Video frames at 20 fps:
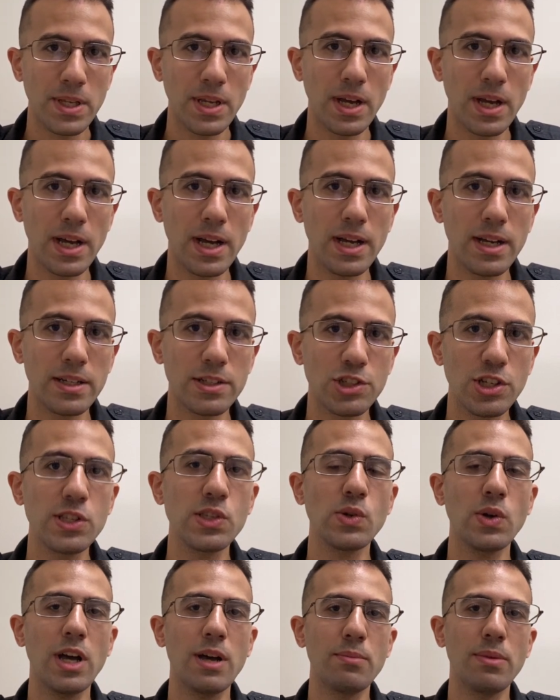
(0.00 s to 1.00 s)

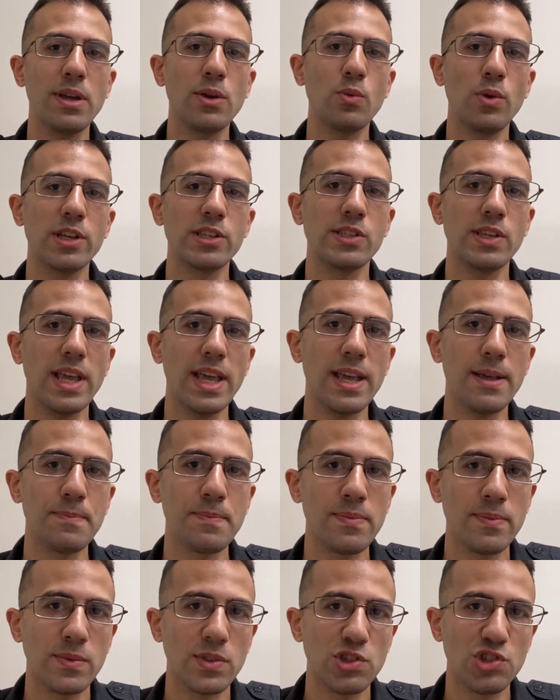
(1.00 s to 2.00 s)
Shinzo Abe was
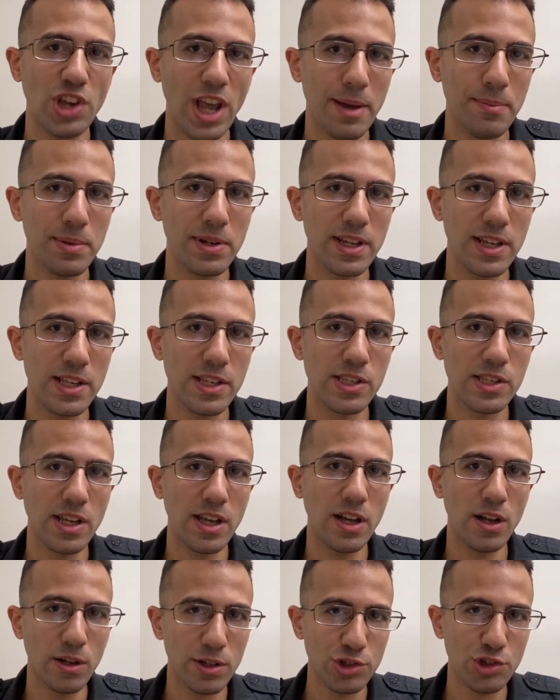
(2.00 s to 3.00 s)
a Japanese
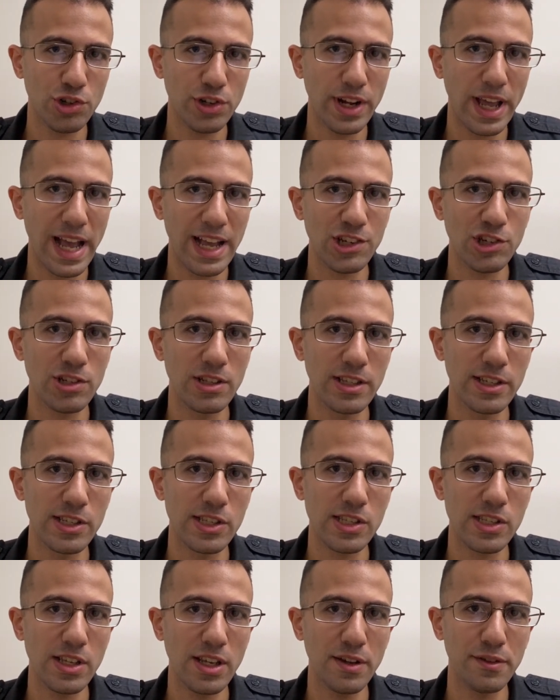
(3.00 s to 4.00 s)

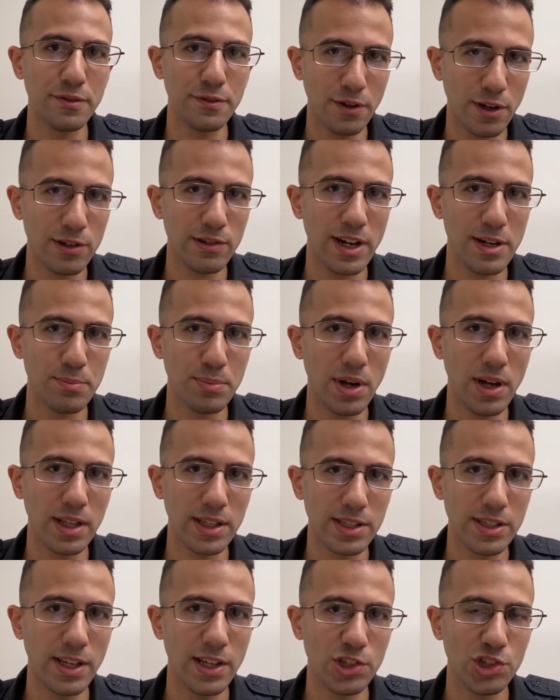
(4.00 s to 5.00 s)
ultra-nationalist, far-right
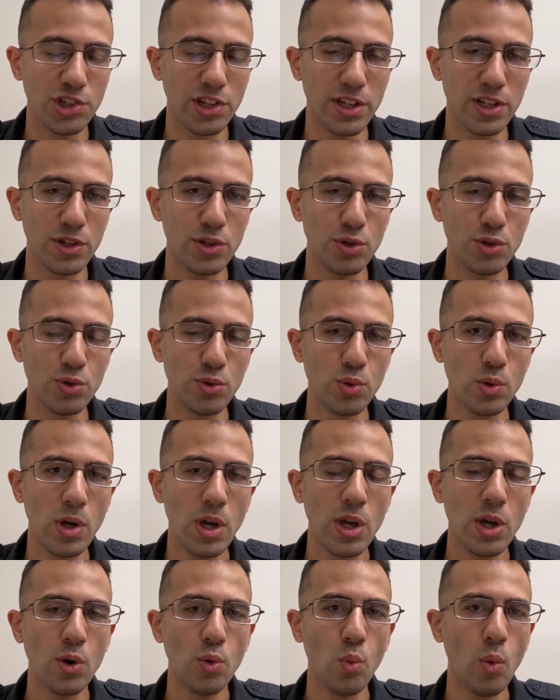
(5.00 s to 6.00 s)
politician who
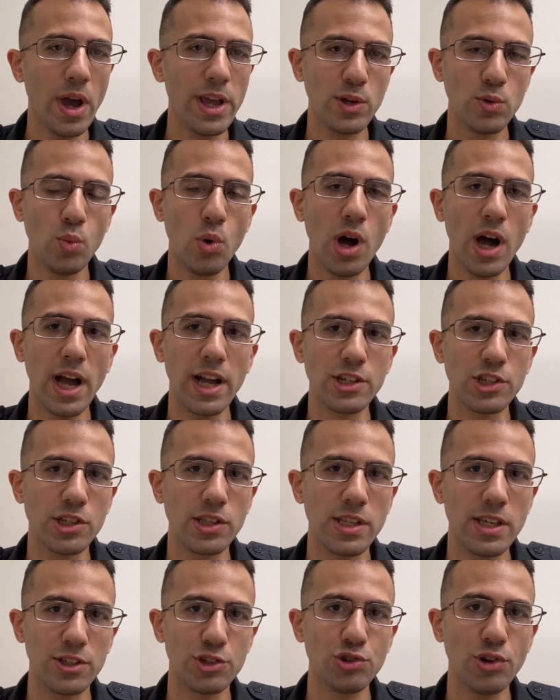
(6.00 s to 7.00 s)

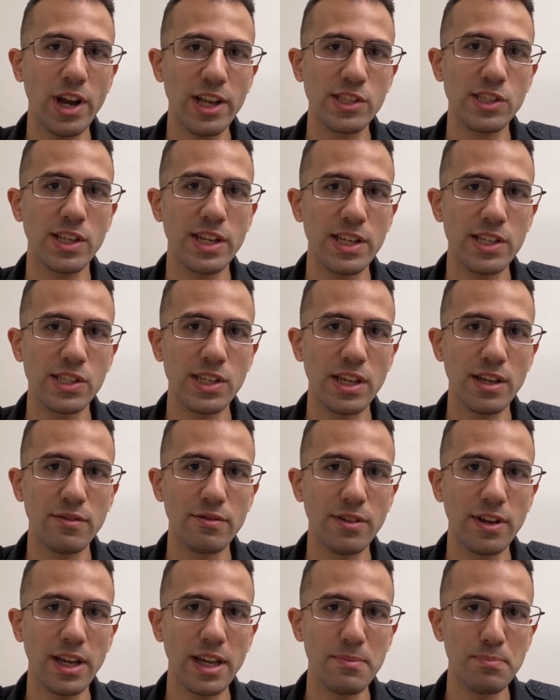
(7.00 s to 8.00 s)
whitewashed the atrocities
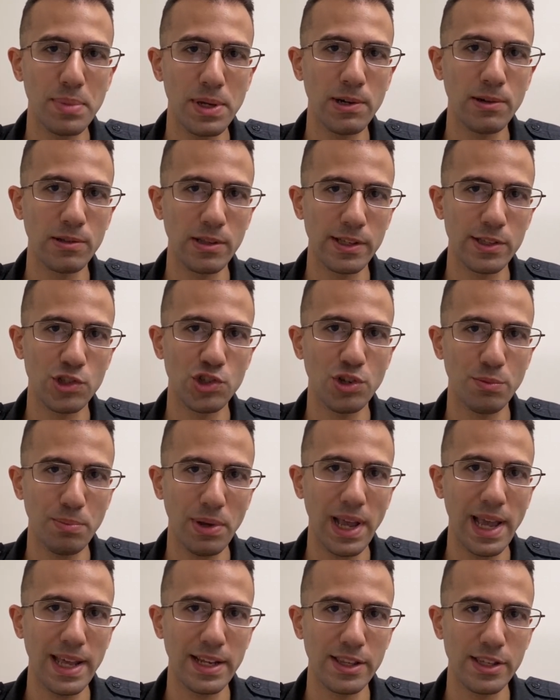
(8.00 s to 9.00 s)
of imperialist
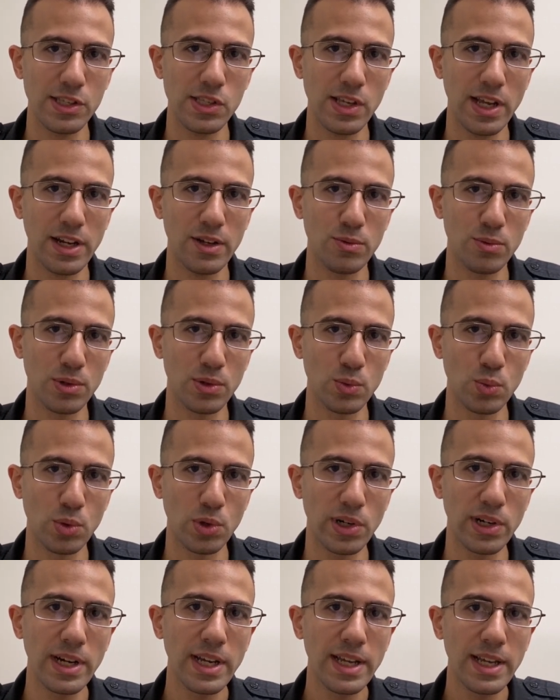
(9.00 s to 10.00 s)
Japan in the Second World
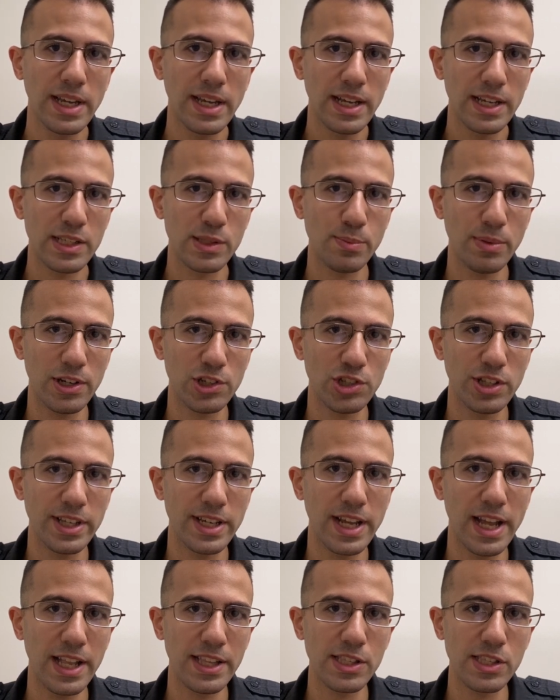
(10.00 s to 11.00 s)
War, especially
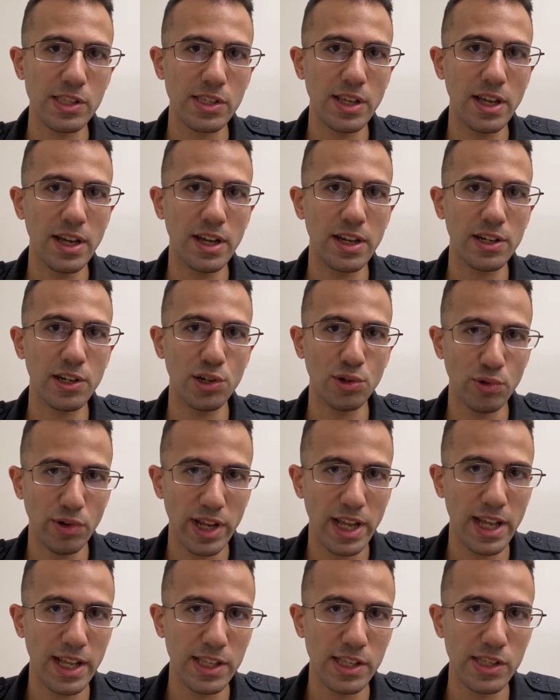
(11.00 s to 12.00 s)
against
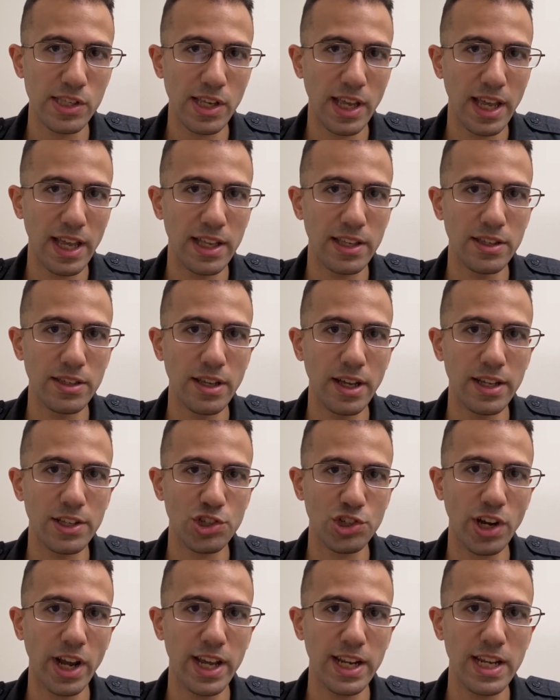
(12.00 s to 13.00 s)
Koreans and
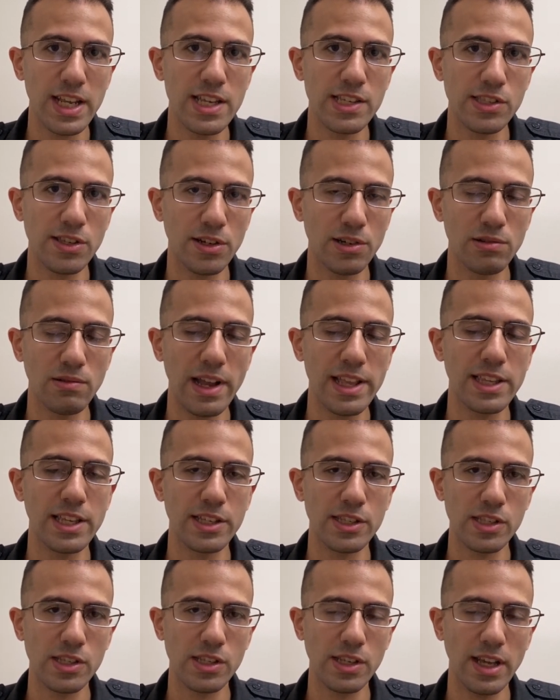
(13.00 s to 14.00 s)
Chinese, the
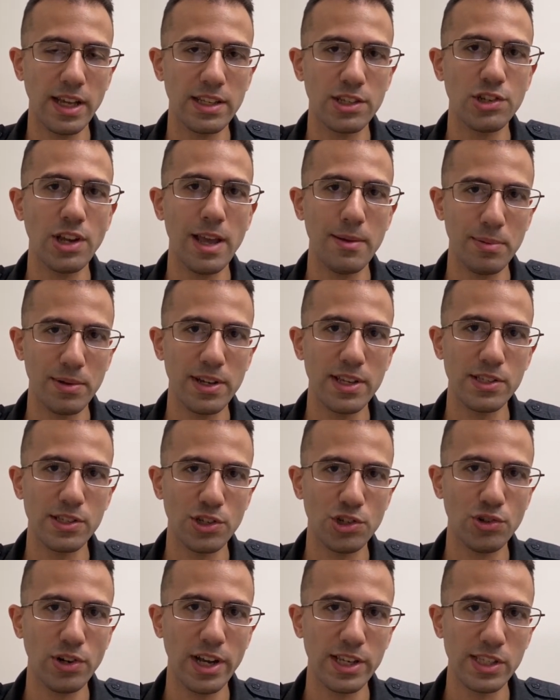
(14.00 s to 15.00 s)
horrendous Japanese
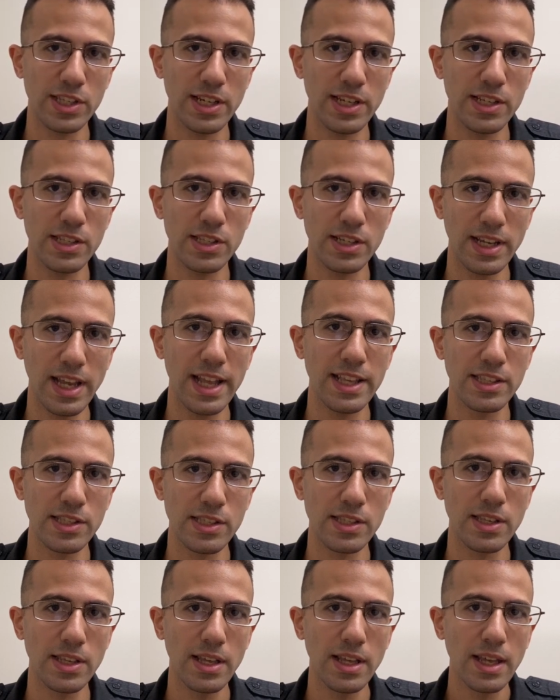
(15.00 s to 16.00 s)
atrocities
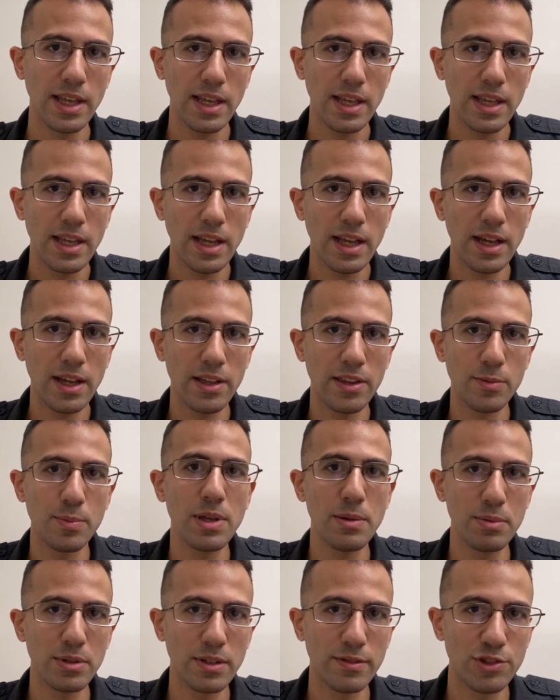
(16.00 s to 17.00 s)
against the
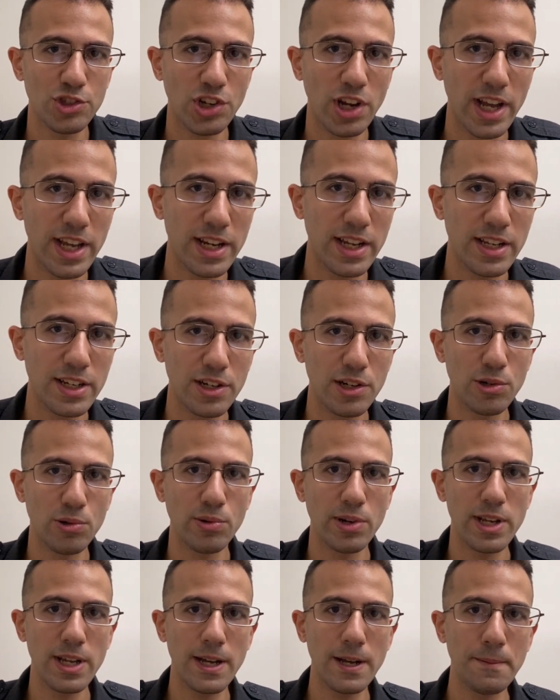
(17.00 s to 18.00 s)
people of China and
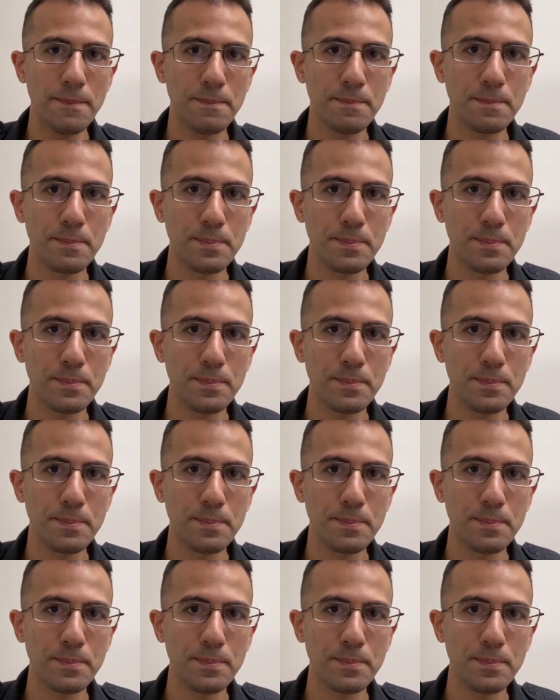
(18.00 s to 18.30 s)
Korea.